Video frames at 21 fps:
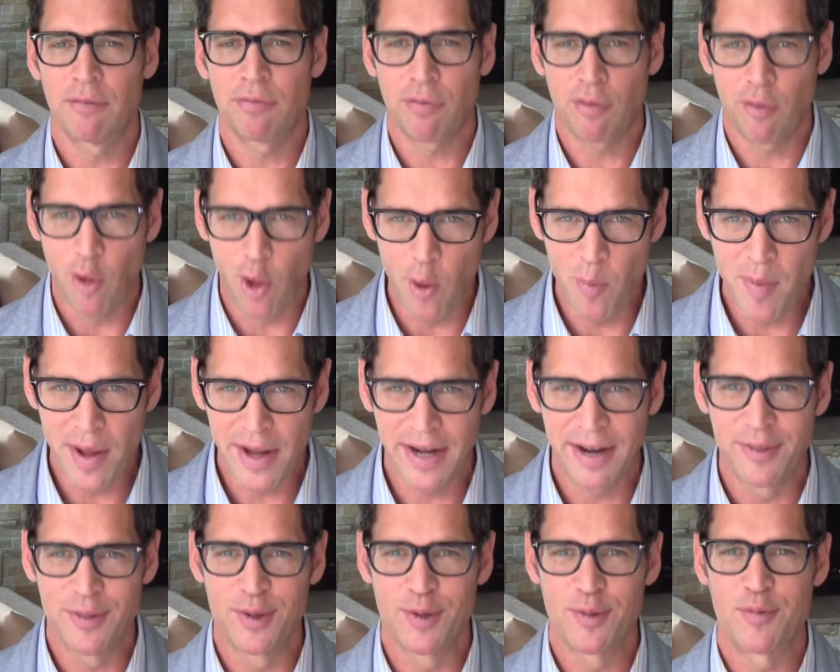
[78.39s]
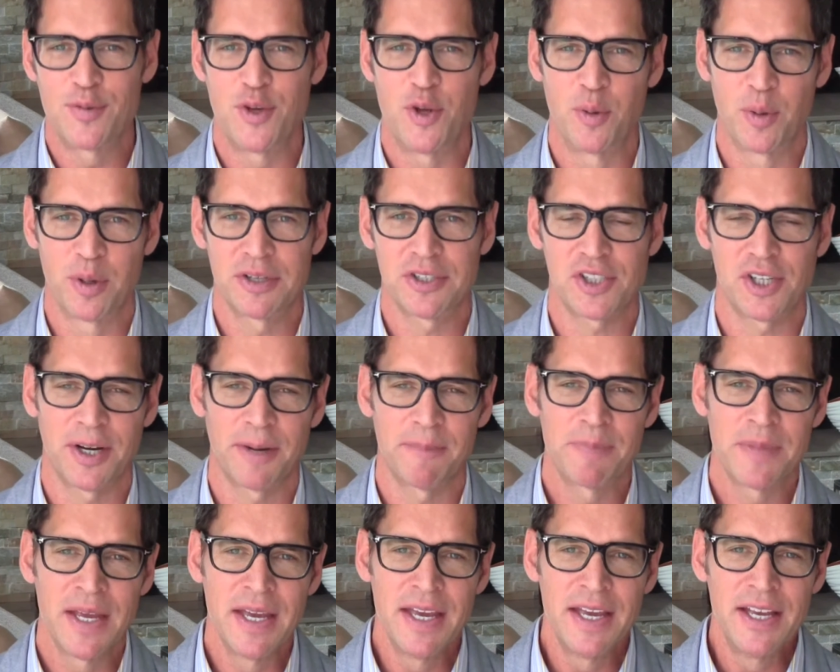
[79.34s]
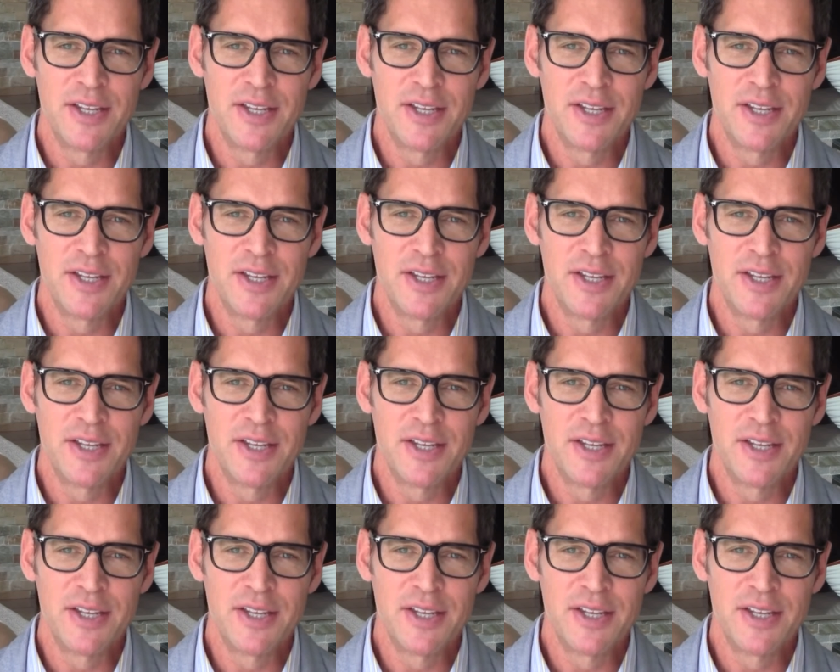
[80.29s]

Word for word: and for all my other viewers here.